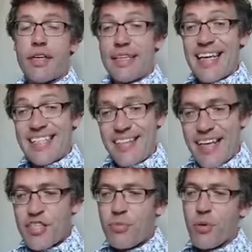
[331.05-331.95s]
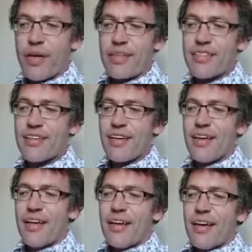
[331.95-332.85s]
And it's at this point
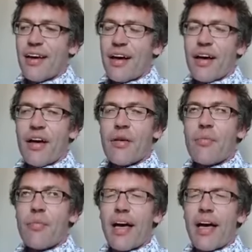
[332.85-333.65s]
um,